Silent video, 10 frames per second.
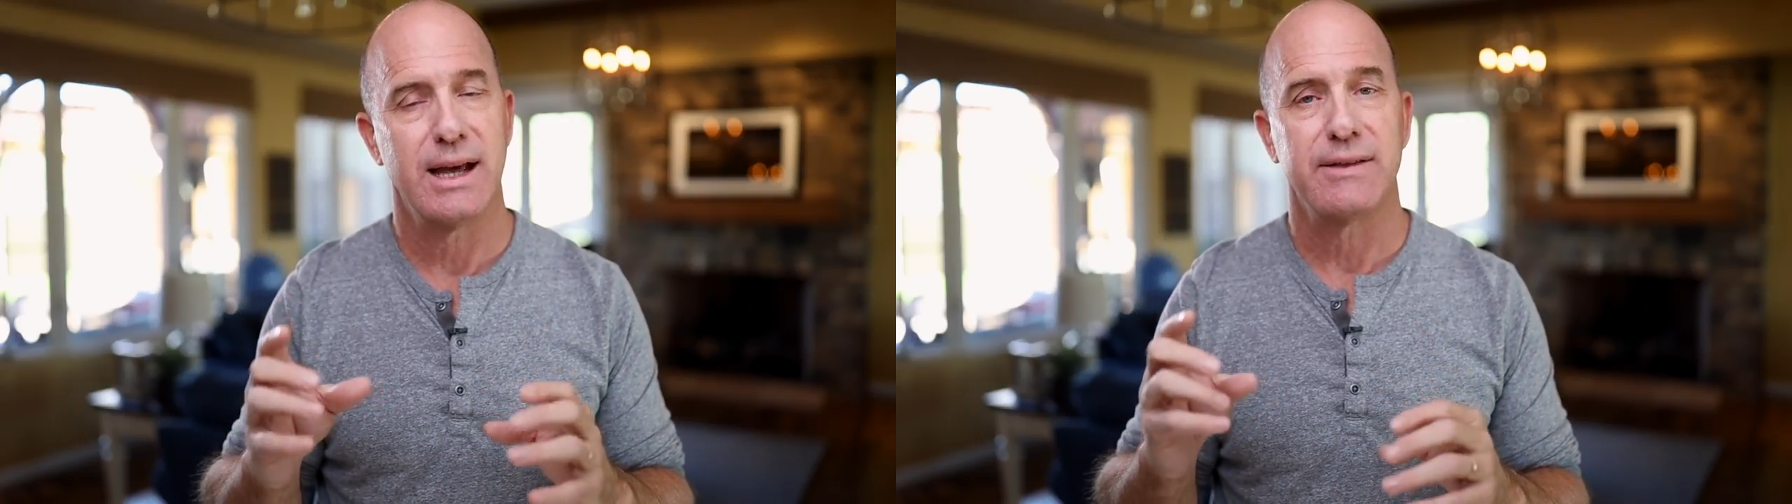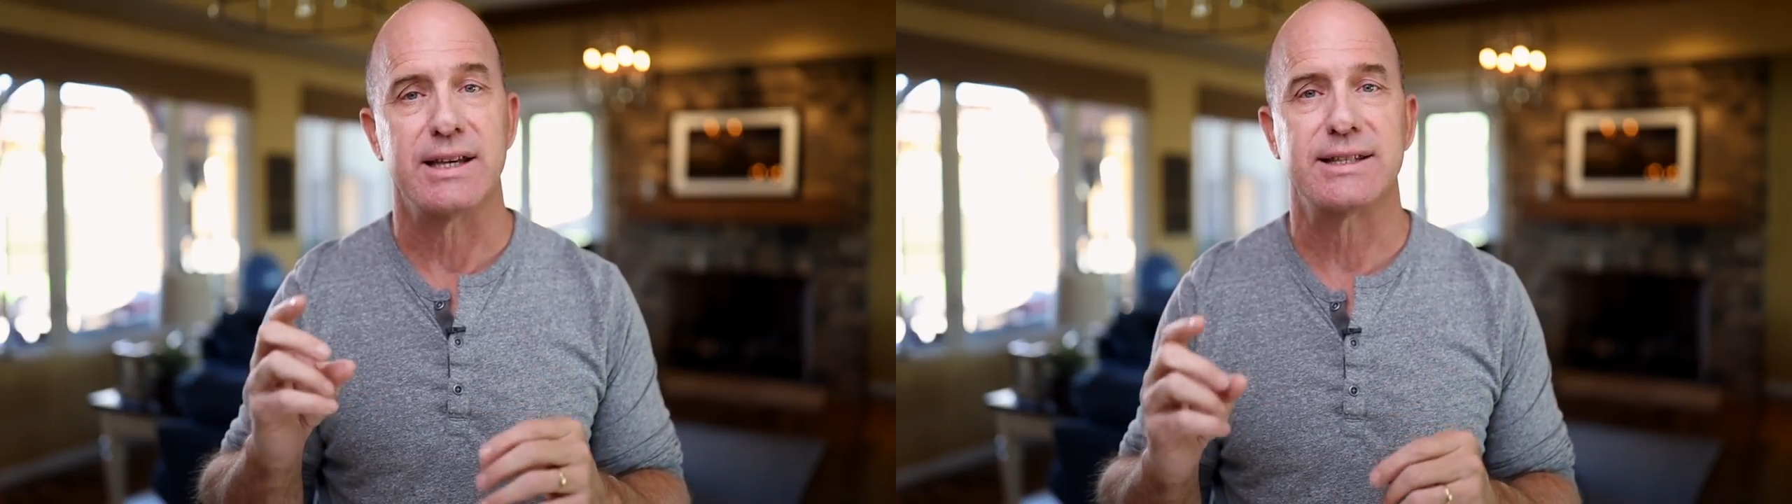
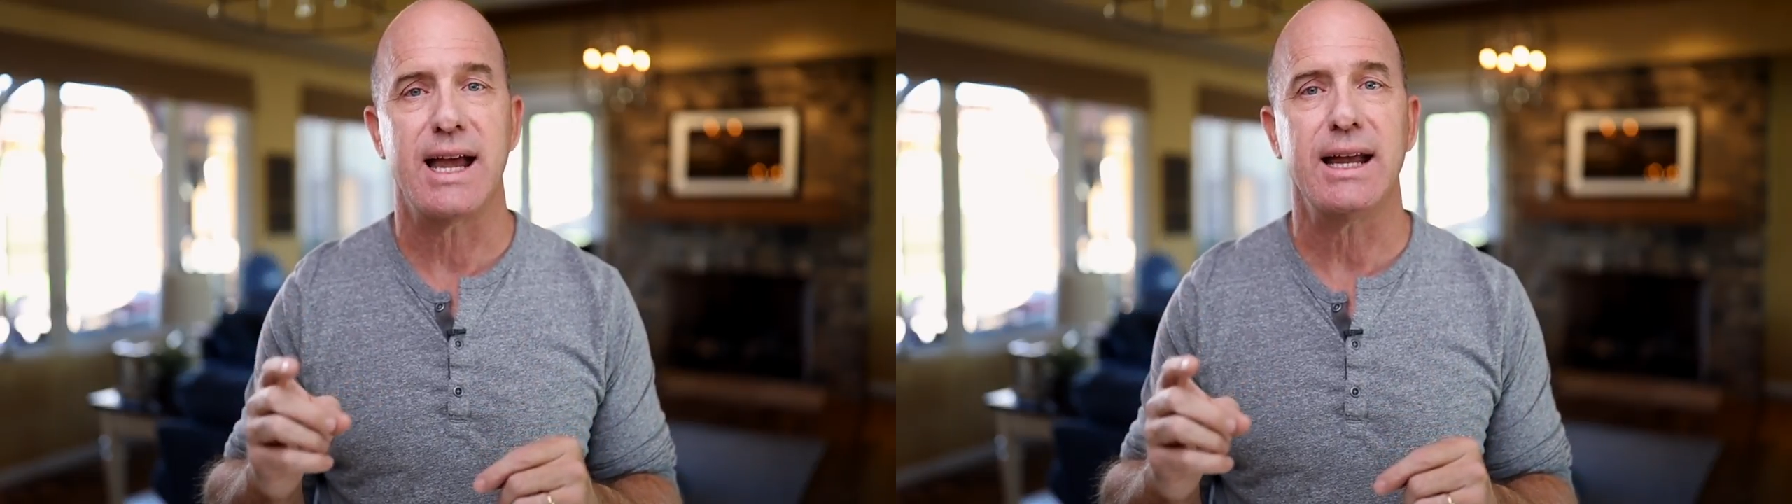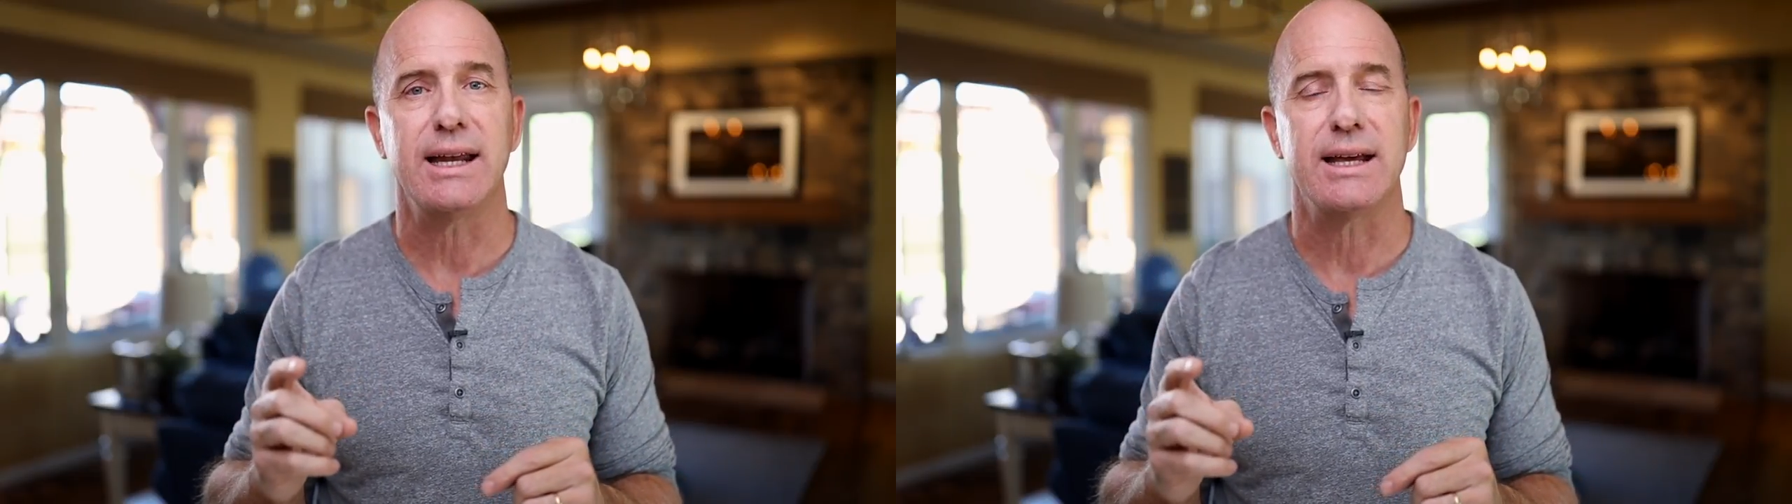The
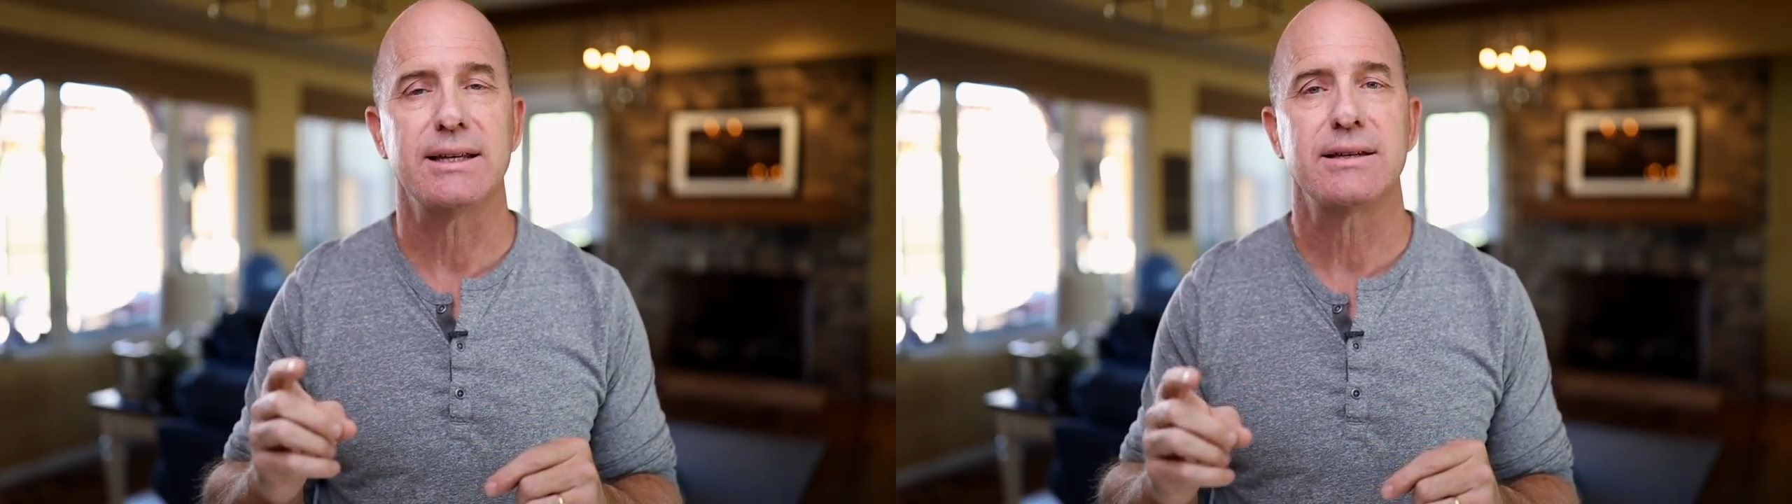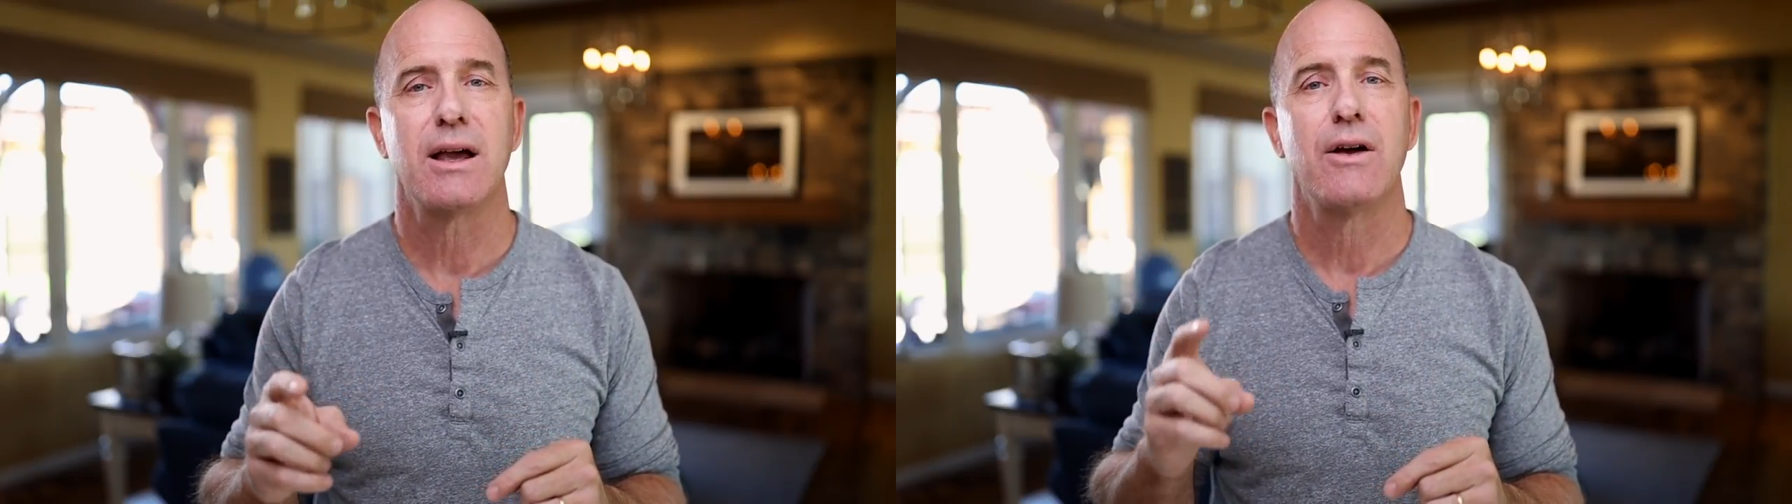second
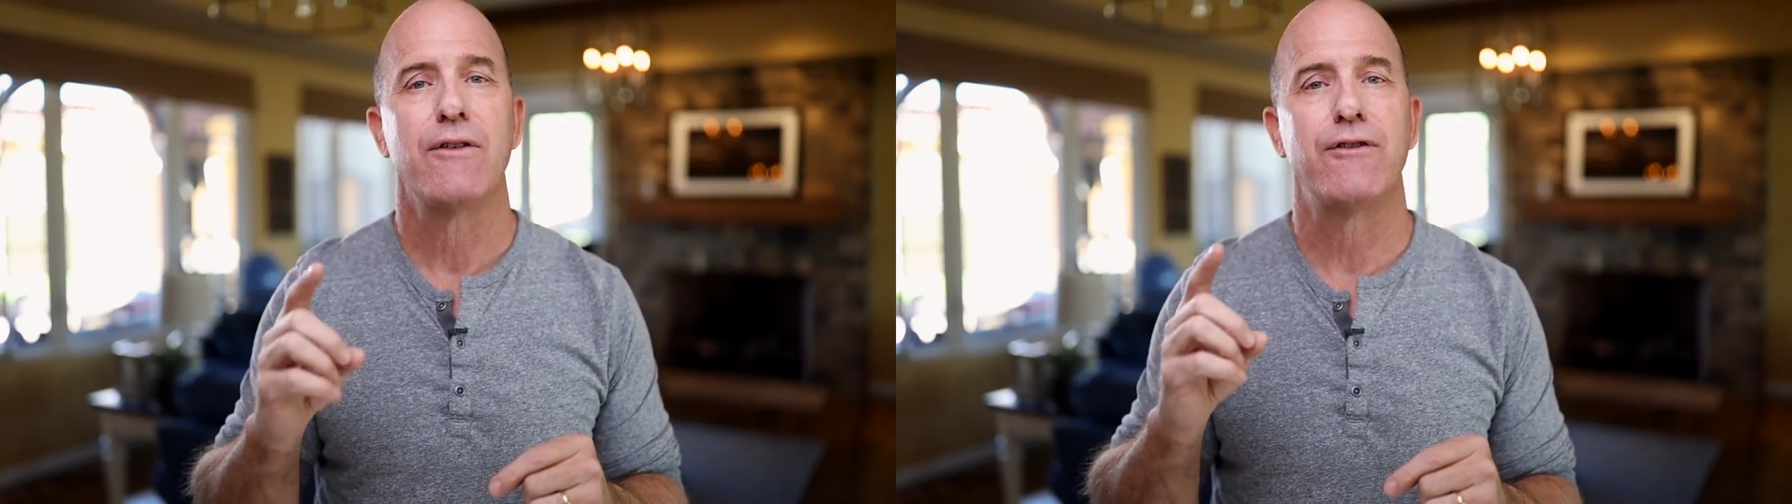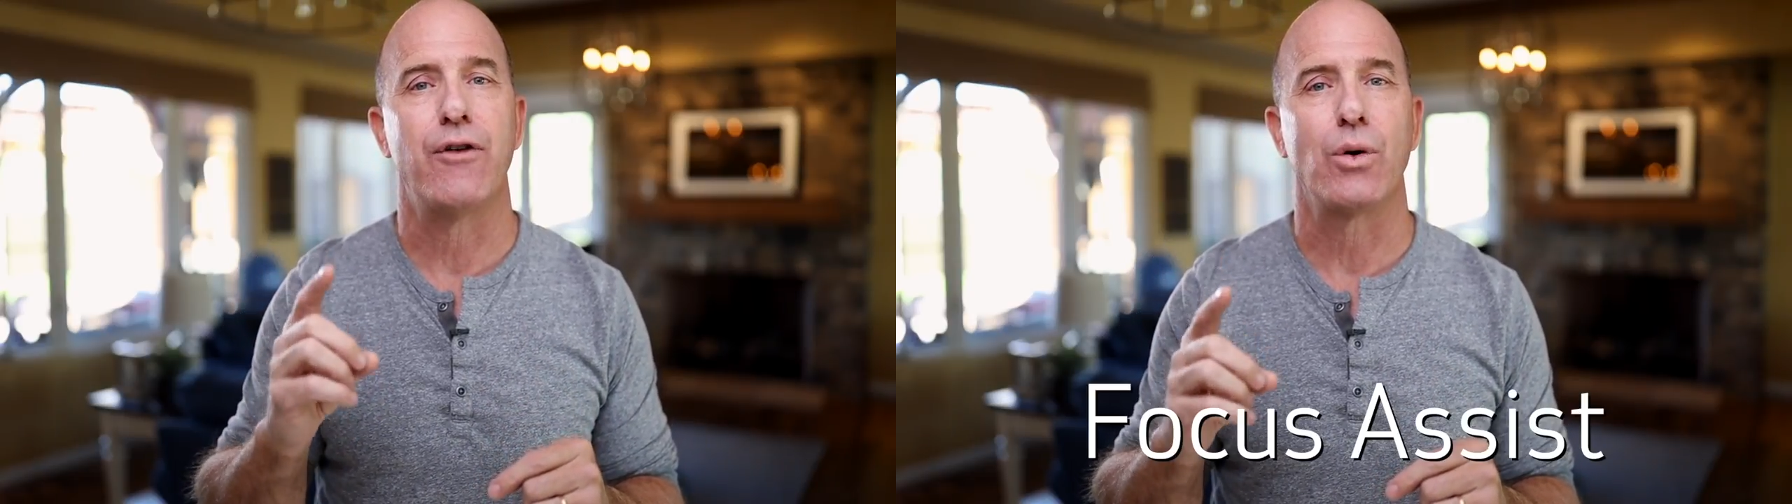is
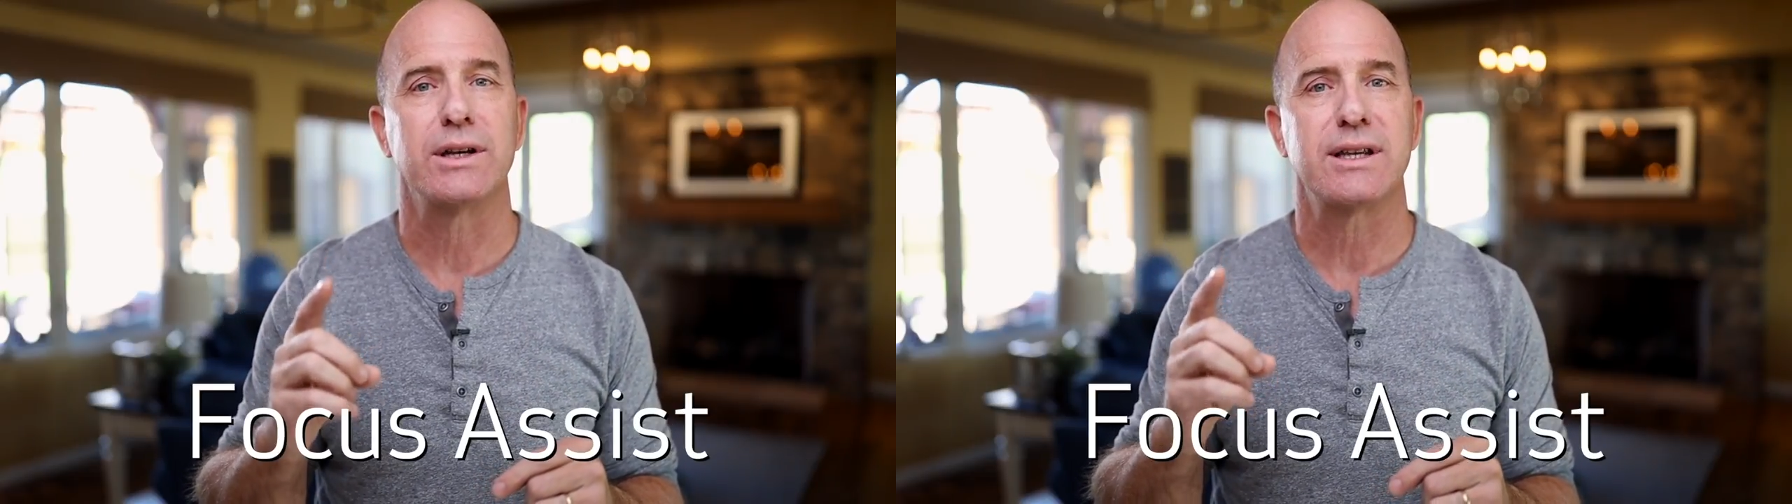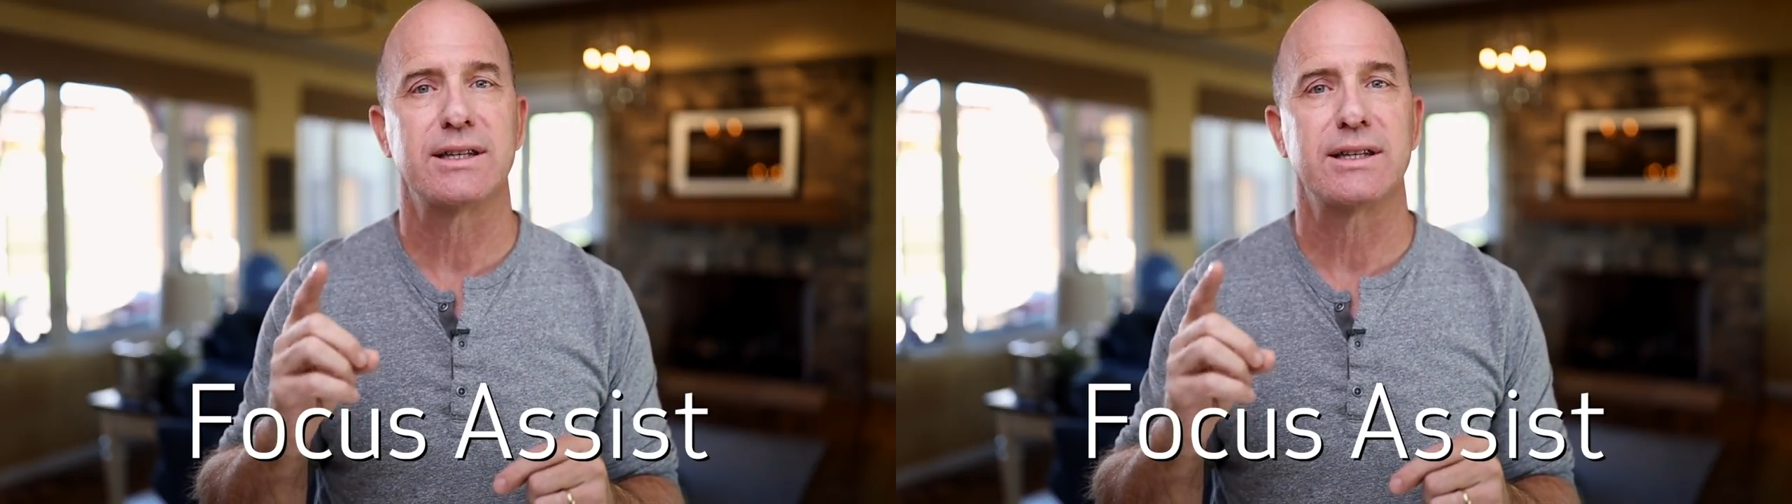focus